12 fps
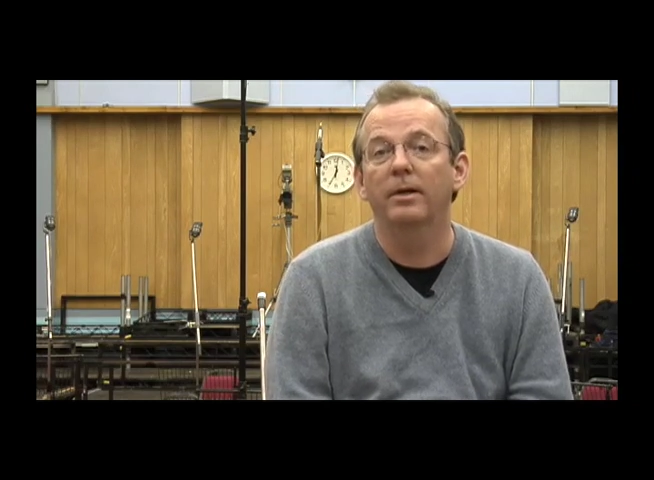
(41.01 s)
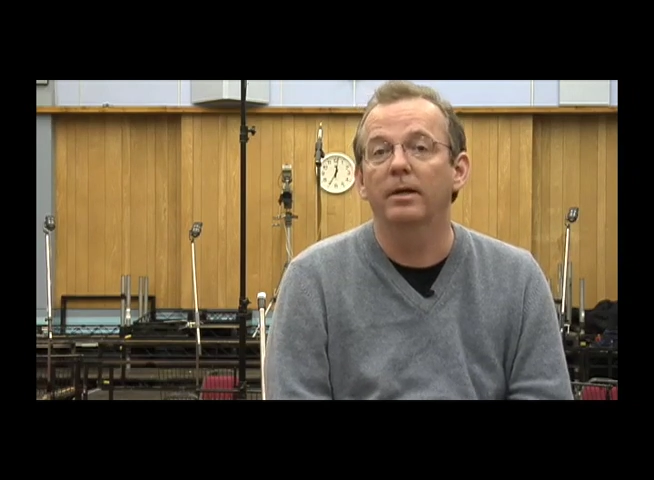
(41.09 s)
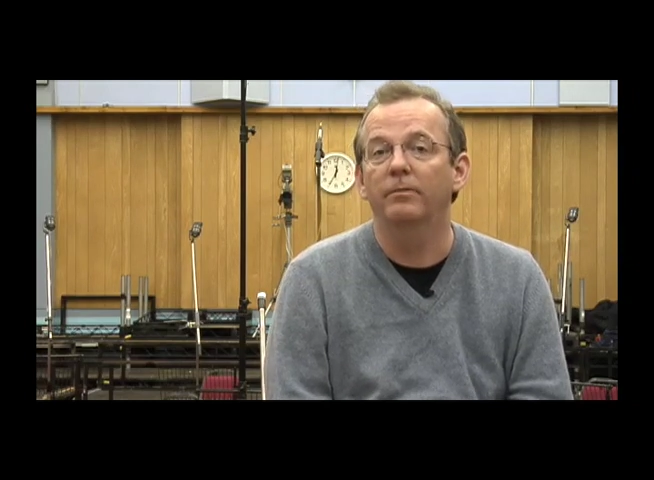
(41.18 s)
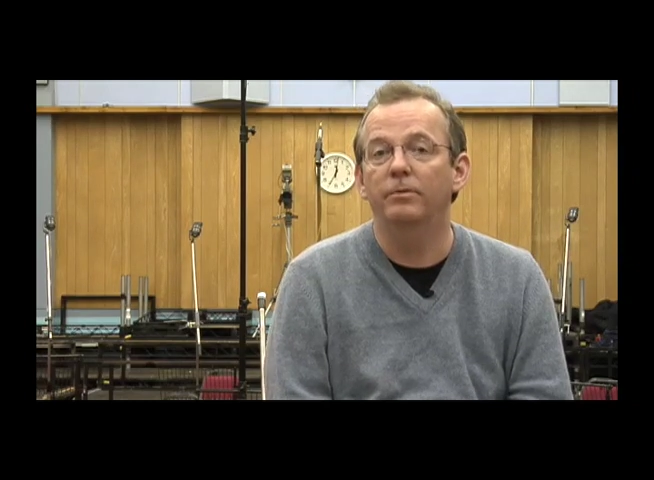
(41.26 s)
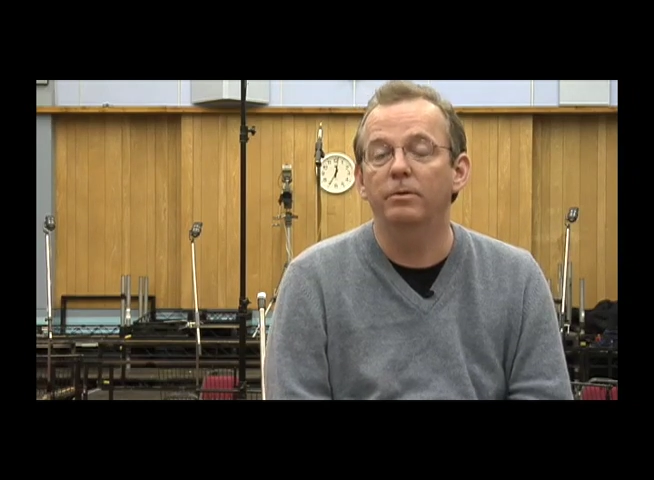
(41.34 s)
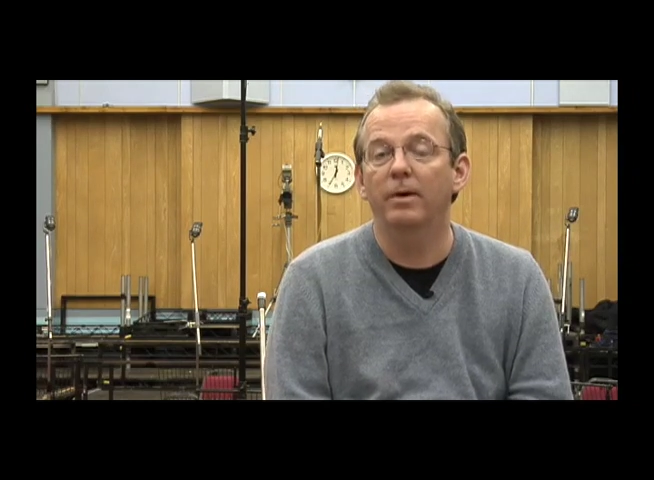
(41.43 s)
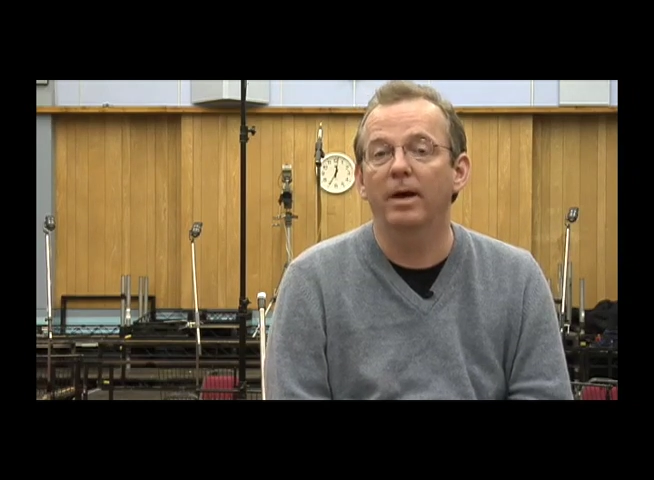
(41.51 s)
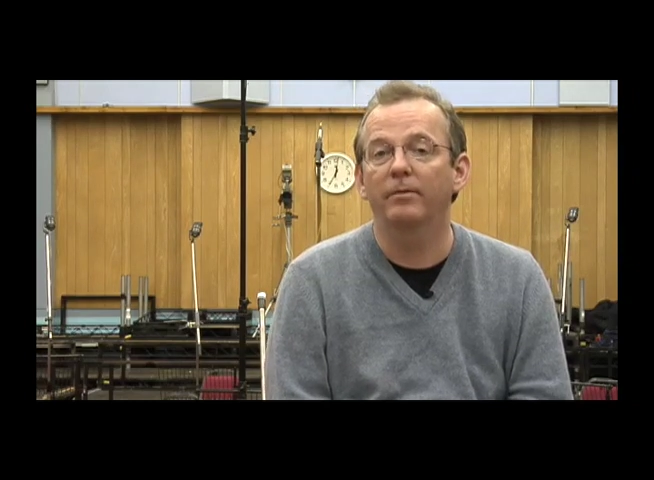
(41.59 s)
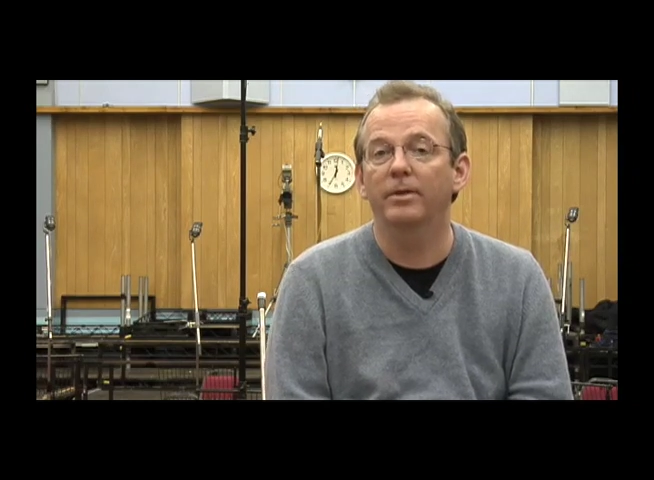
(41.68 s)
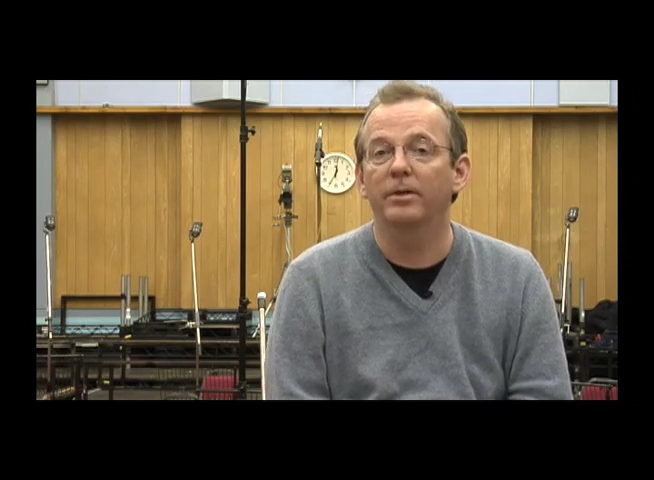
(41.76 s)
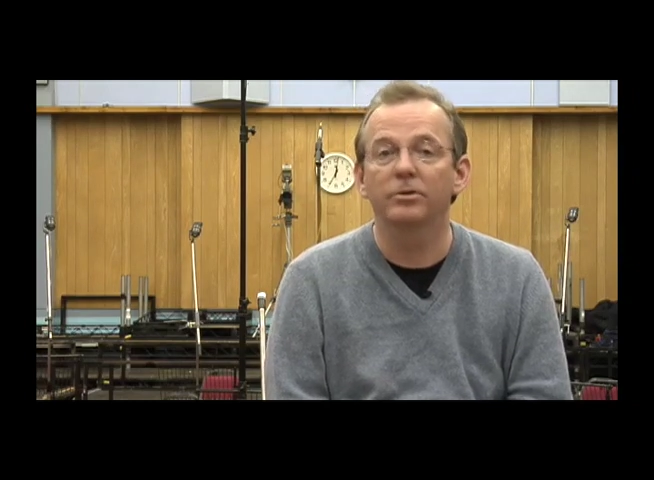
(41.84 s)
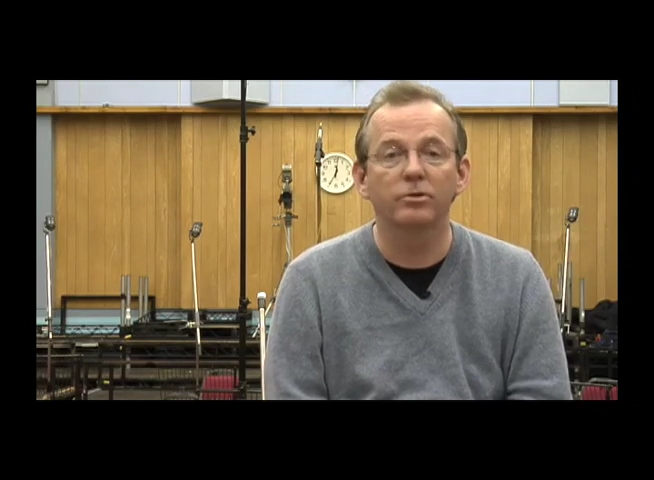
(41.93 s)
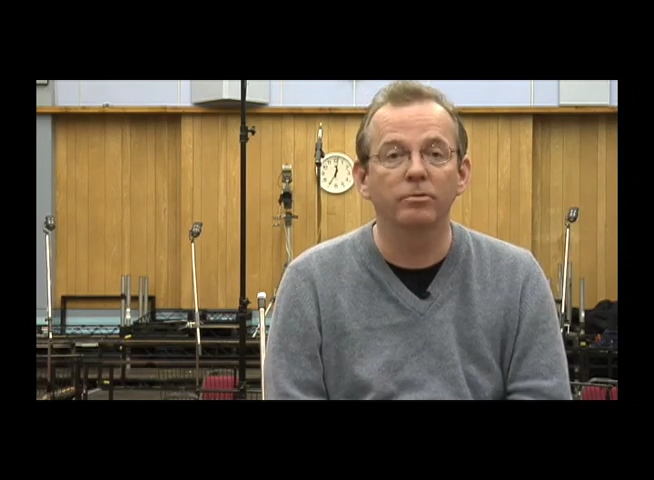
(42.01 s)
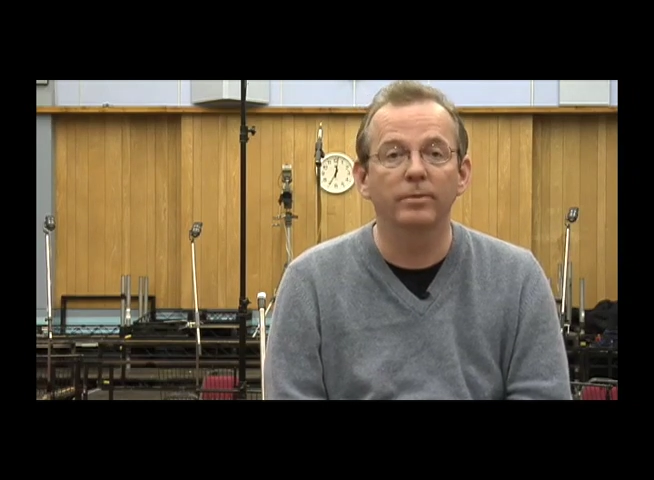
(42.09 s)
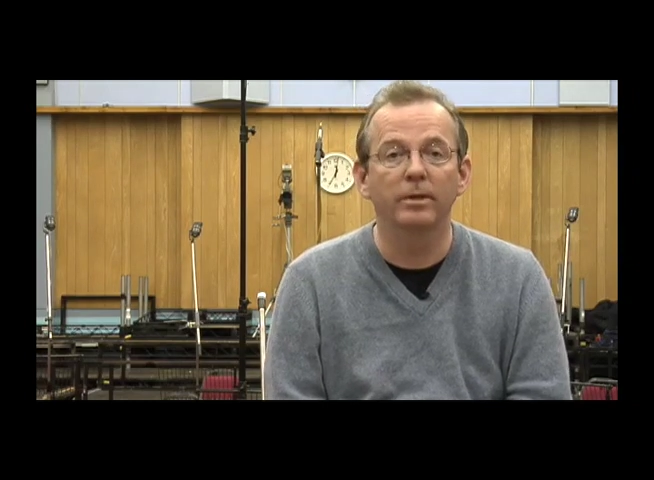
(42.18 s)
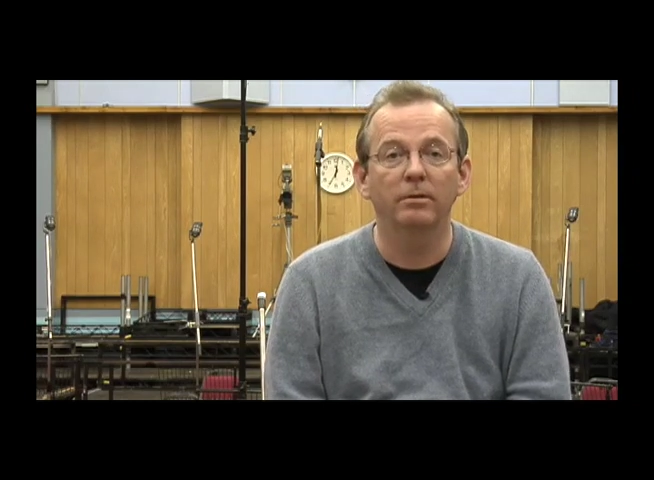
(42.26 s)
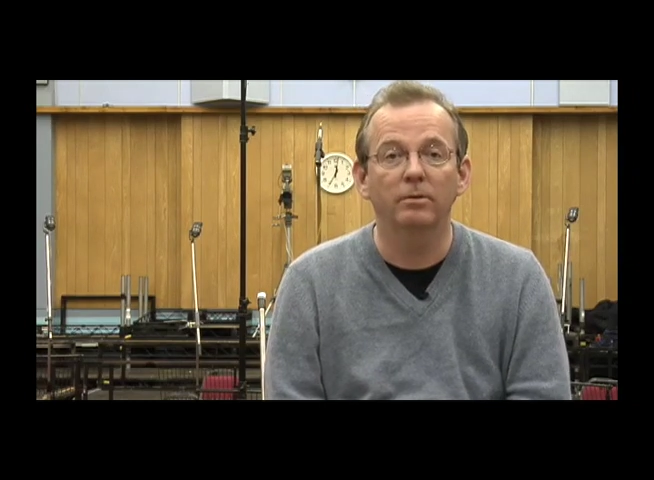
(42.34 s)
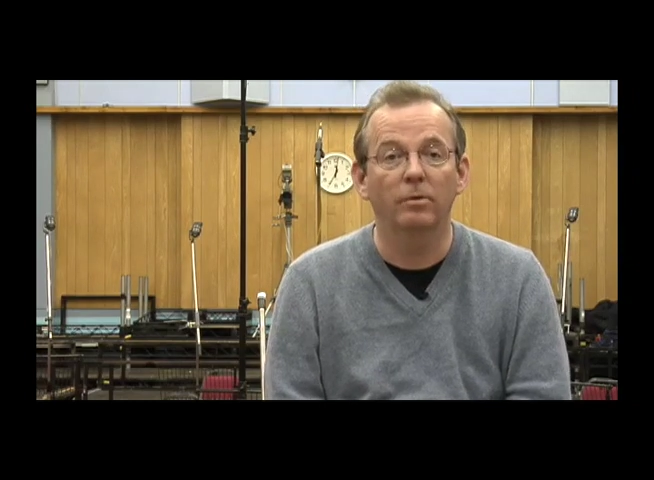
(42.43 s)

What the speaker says: If you have an instrument